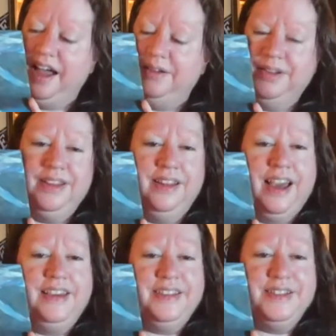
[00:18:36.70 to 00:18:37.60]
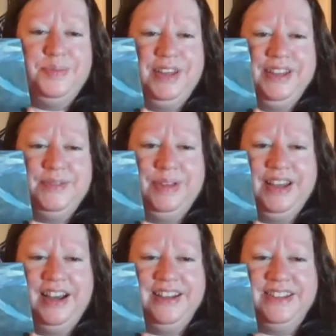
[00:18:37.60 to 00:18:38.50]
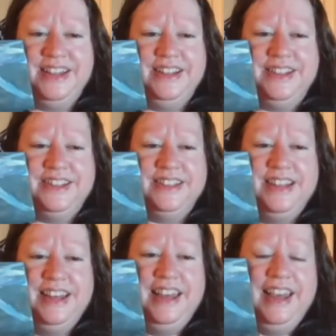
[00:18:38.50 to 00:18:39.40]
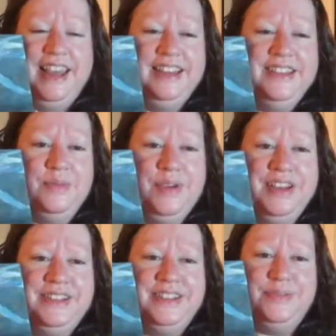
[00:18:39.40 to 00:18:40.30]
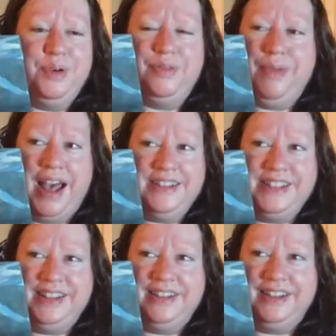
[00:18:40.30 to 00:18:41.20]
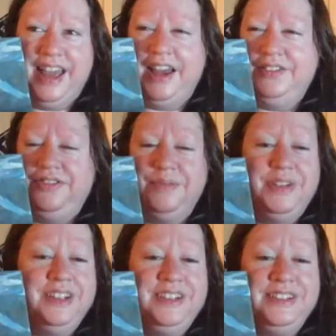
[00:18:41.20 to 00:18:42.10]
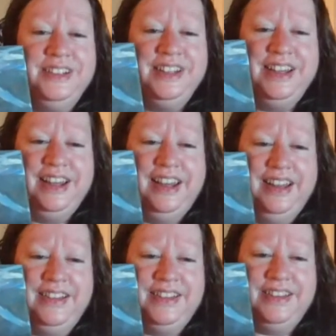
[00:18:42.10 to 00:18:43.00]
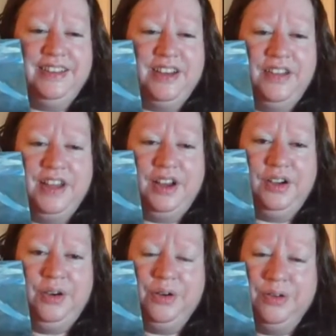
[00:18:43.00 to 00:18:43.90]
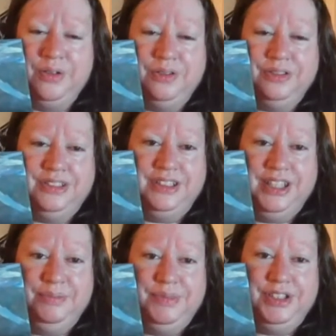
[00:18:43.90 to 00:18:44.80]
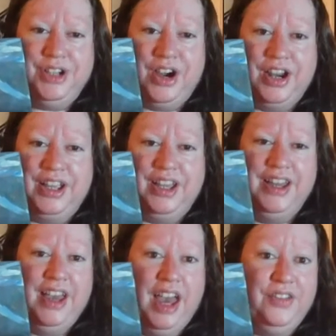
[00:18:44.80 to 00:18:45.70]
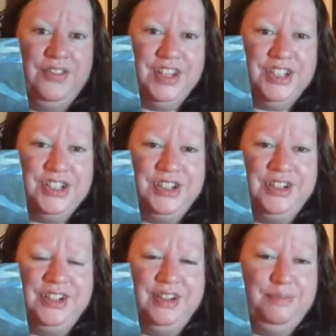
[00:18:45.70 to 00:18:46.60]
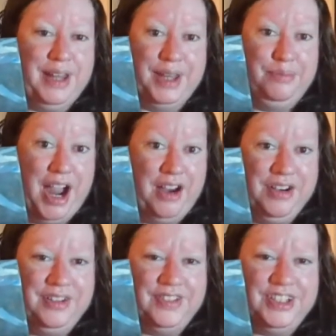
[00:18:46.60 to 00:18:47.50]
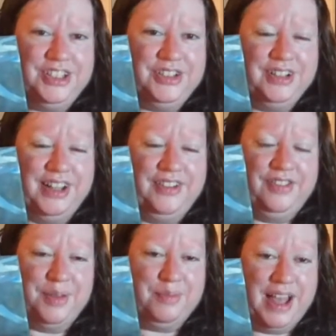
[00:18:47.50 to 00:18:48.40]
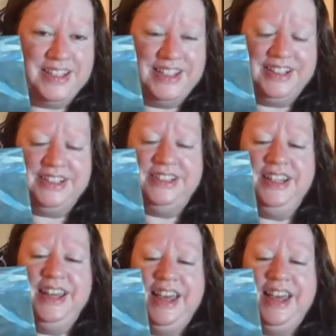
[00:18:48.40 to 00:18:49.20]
I really like this piece because it's in some ways it's both masculine and feminine. It's got that cold, deep, dark adventure, like pirate adventure, like for the masculine,